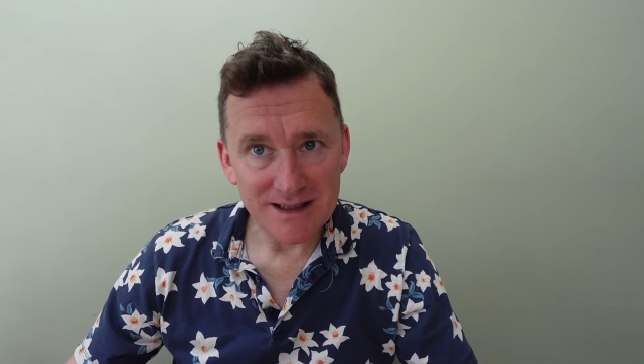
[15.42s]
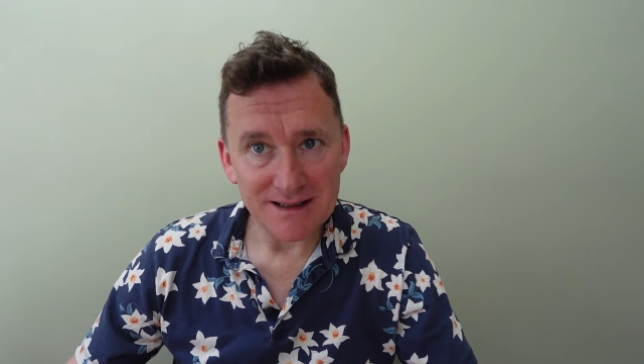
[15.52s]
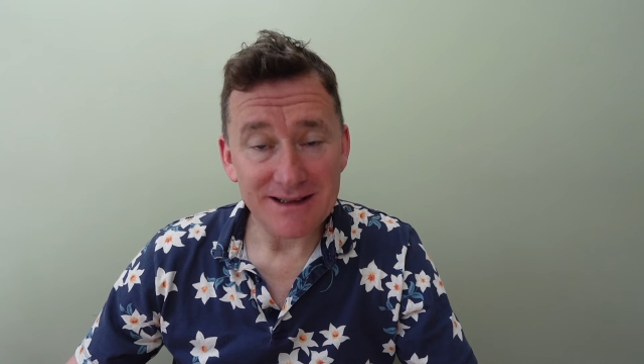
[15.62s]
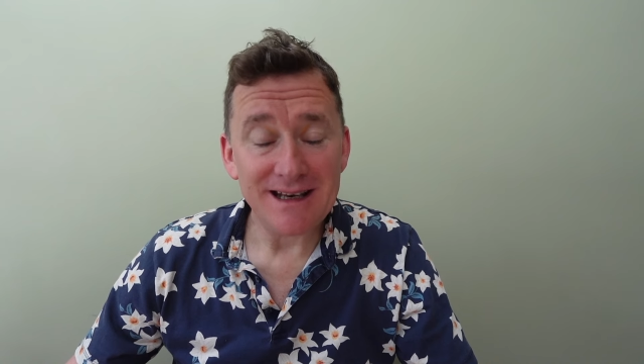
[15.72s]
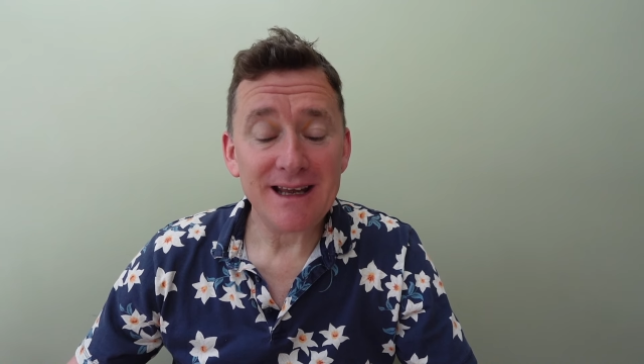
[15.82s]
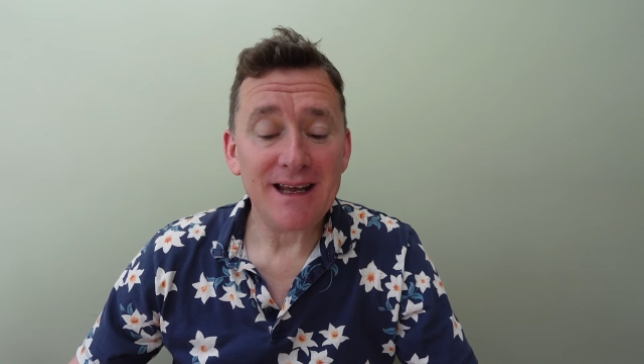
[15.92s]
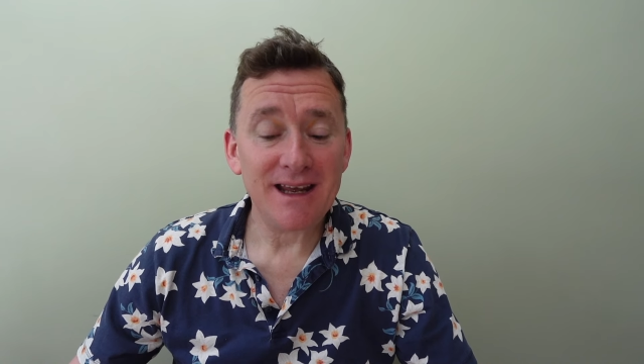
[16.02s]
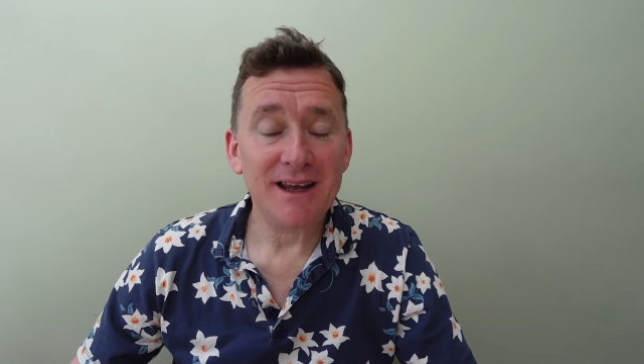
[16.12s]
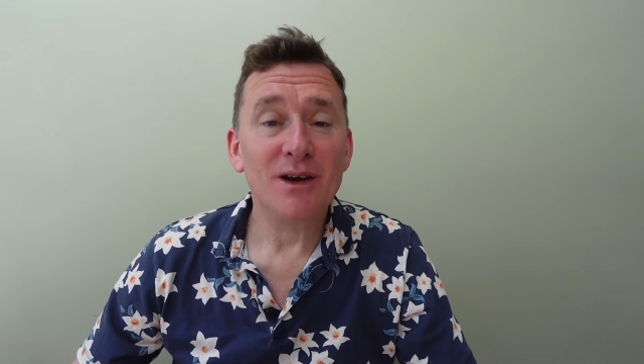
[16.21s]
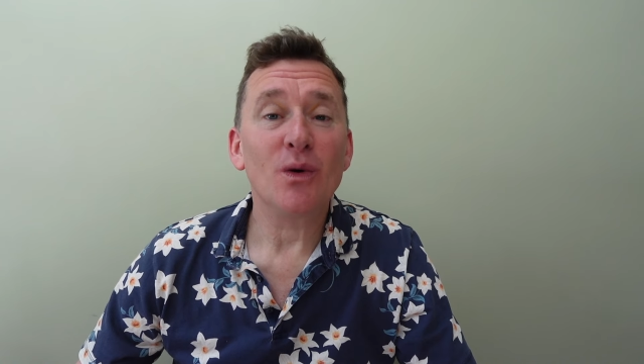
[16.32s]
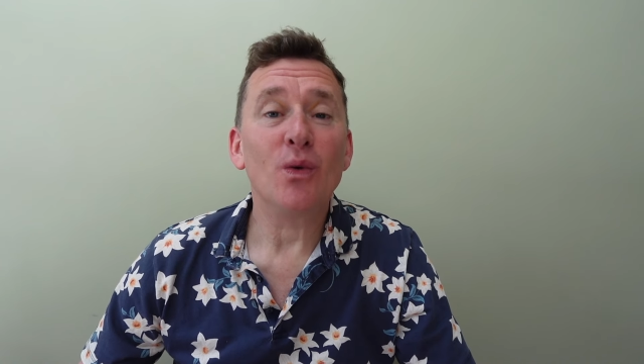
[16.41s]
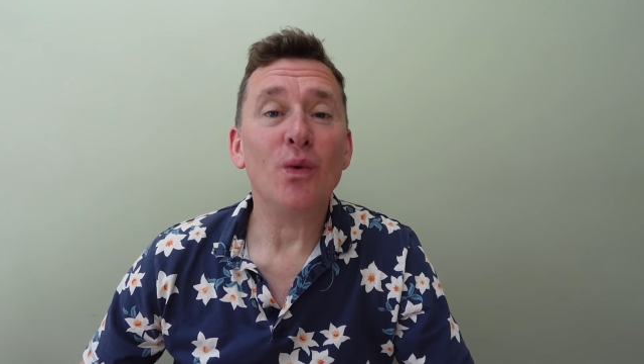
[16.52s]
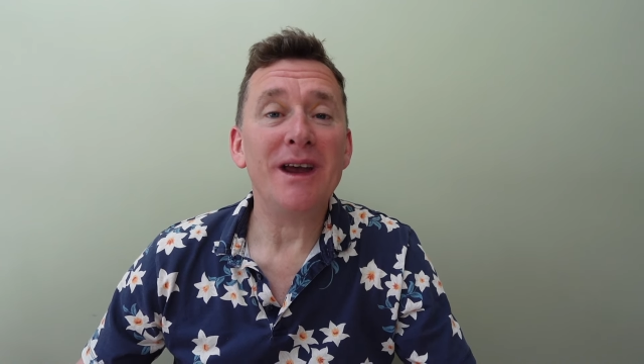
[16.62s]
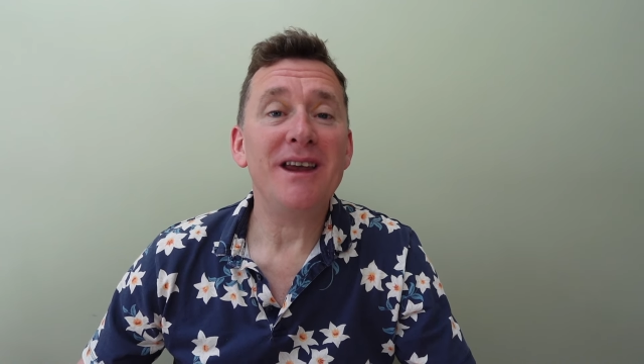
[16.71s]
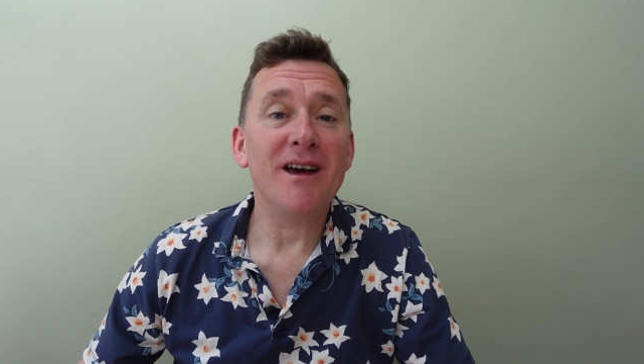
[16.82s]
today
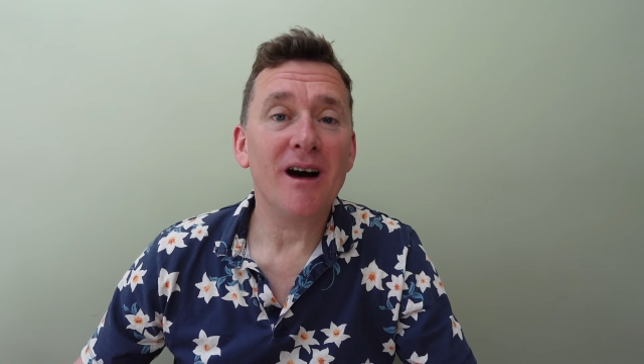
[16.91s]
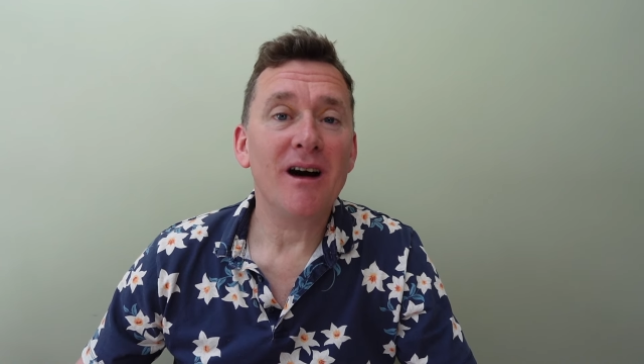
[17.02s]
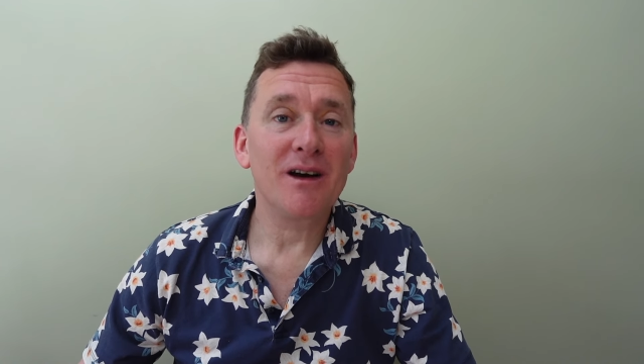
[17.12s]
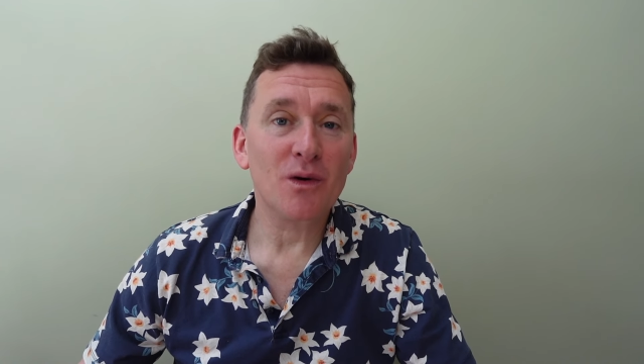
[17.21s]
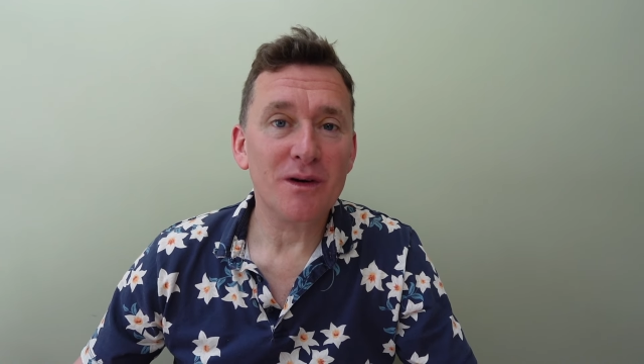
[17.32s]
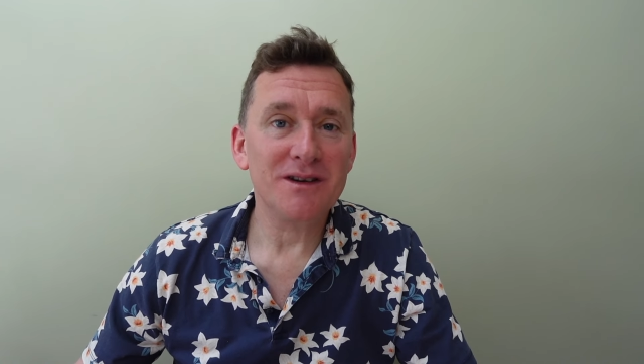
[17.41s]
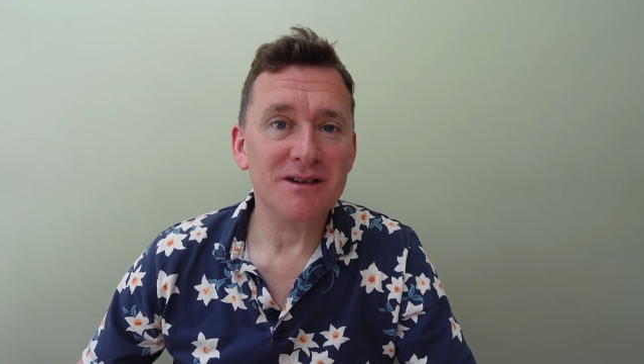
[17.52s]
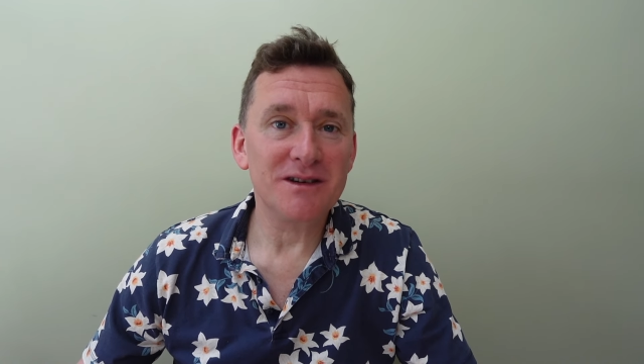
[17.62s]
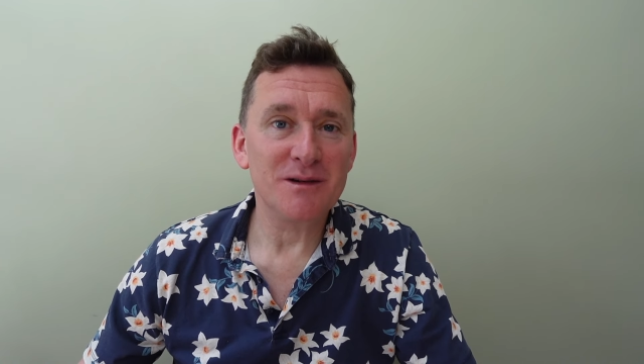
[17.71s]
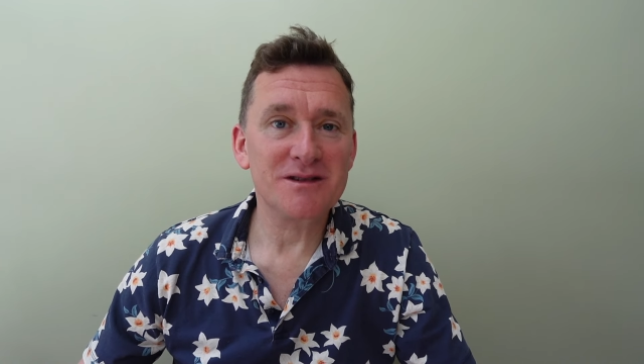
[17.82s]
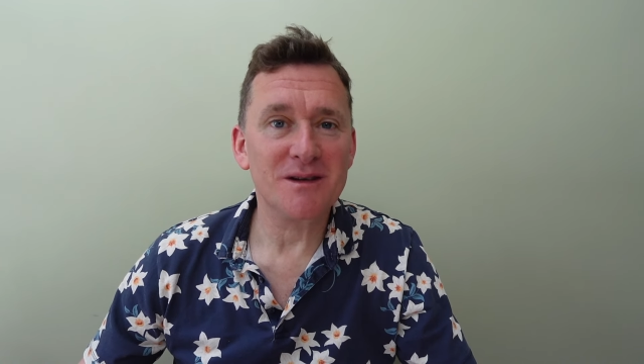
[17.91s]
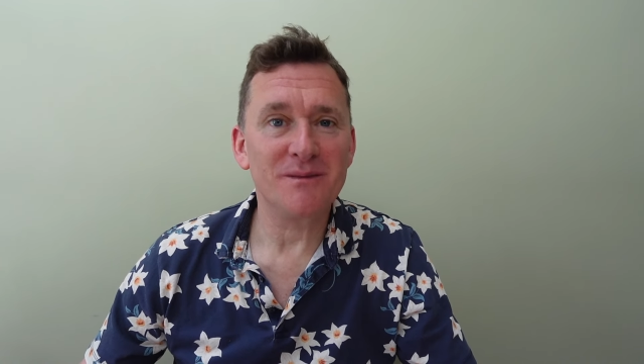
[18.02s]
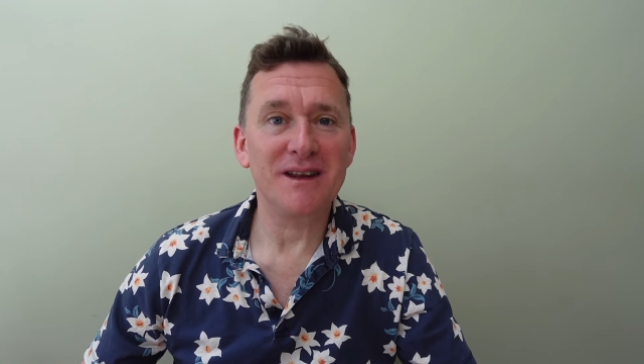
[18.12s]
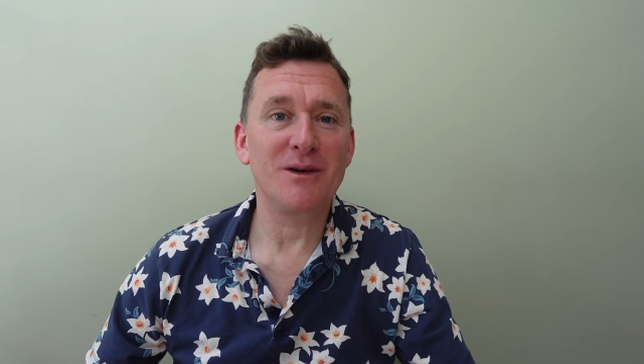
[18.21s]
we are going to do something